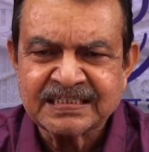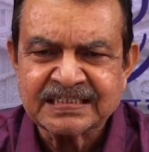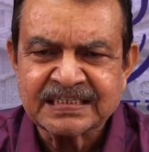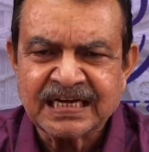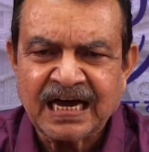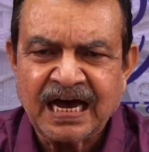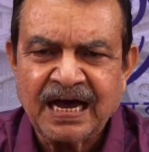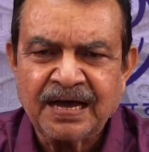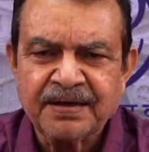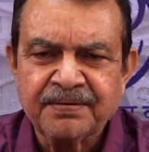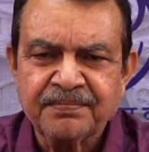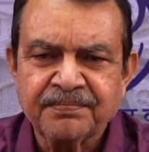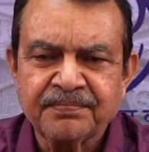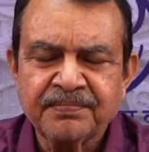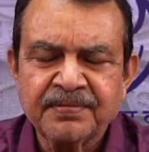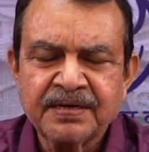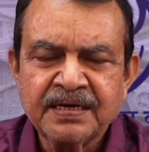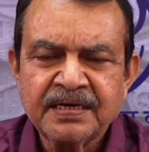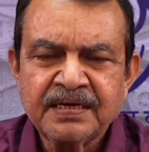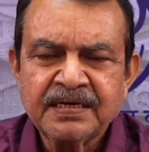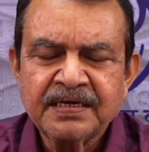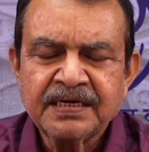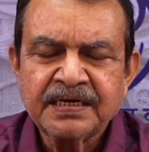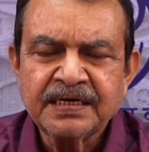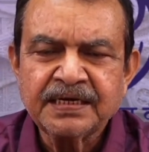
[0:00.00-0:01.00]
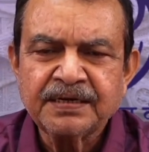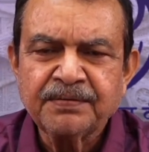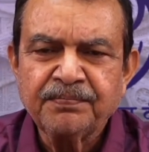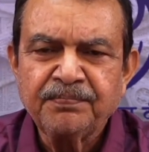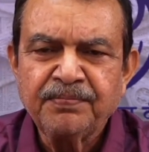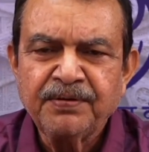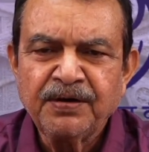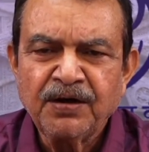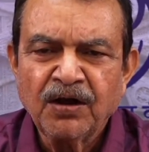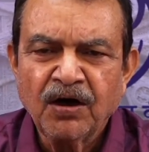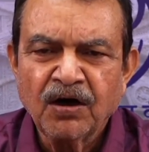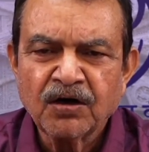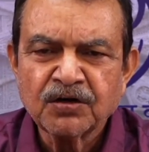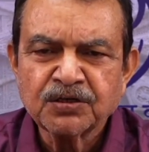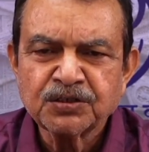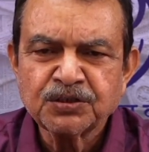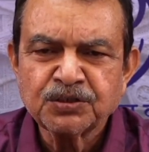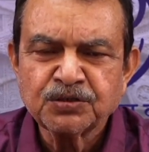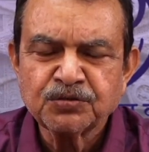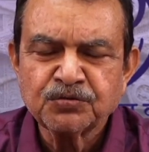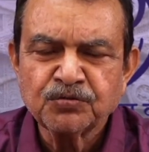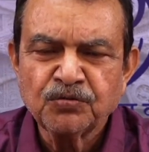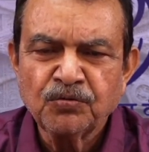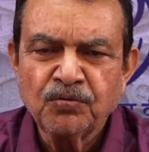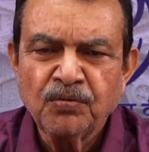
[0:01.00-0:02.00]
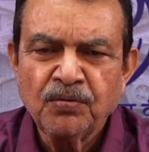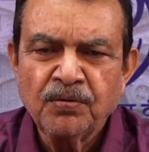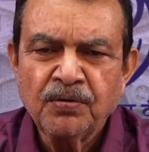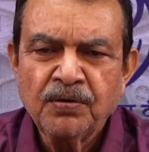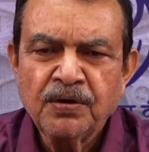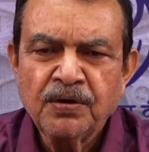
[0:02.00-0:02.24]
time. It belongs to